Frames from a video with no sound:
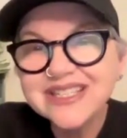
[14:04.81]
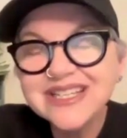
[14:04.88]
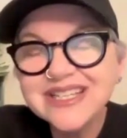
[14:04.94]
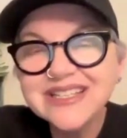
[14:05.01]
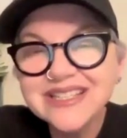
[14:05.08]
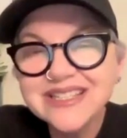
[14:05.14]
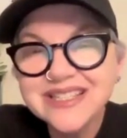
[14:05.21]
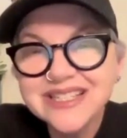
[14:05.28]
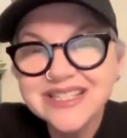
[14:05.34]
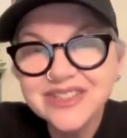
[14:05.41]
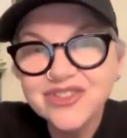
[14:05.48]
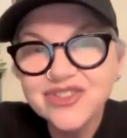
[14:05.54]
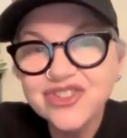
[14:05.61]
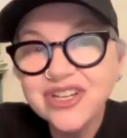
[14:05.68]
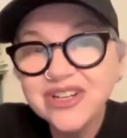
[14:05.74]
tendency
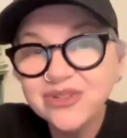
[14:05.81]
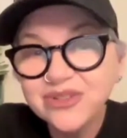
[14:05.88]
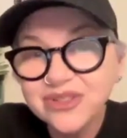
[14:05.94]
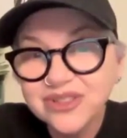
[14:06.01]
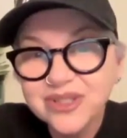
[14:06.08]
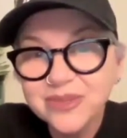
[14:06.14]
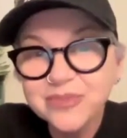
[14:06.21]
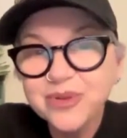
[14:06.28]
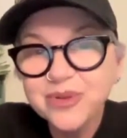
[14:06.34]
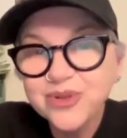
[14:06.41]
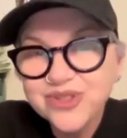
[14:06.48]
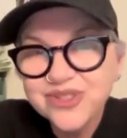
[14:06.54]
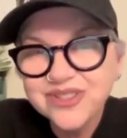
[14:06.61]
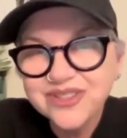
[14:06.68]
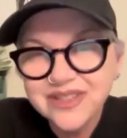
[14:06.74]
in general to
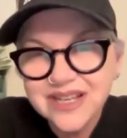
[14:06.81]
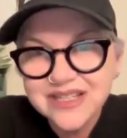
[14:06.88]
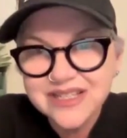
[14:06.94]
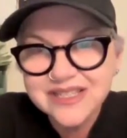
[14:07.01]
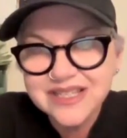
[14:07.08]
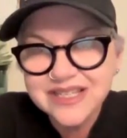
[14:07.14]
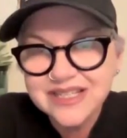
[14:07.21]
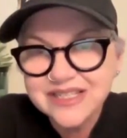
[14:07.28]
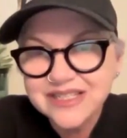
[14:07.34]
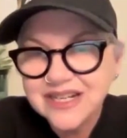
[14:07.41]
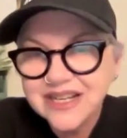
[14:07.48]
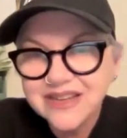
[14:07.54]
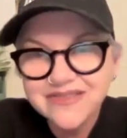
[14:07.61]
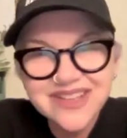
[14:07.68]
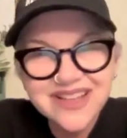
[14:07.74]
personalize things
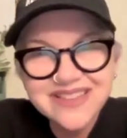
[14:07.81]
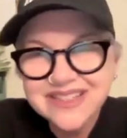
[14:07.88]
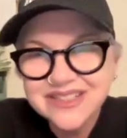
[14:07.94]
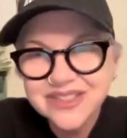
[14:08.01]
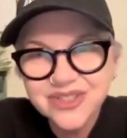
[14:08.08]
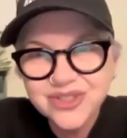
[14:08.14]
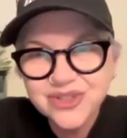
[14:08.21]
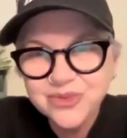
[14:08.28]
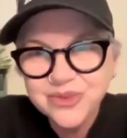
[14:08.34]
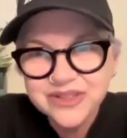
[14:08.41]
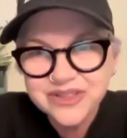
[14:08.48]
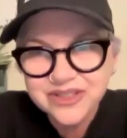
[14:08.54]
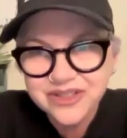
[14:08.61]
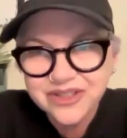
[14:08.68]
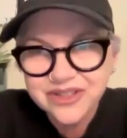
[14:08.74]
that have nothing to do
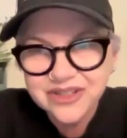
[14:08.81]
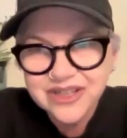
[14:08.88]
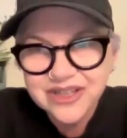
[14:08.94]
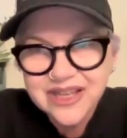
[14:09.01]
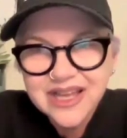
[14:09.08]
with her,